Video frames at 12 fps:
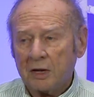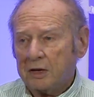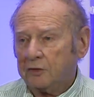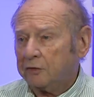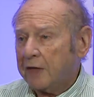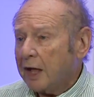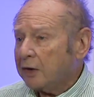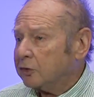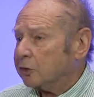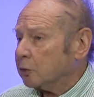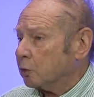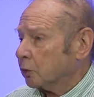is that is
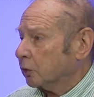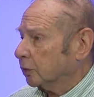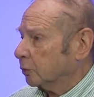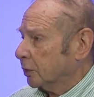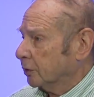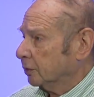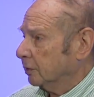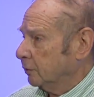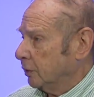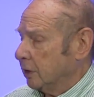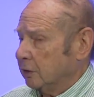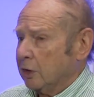the world we are
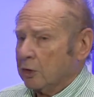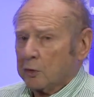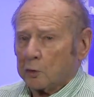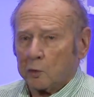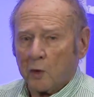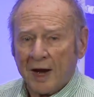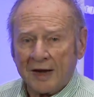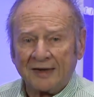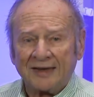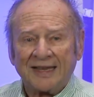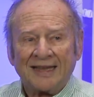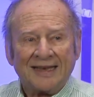living in right
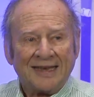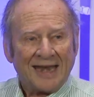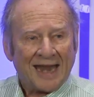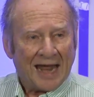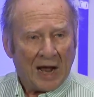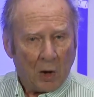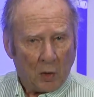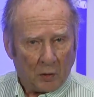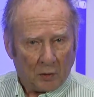now.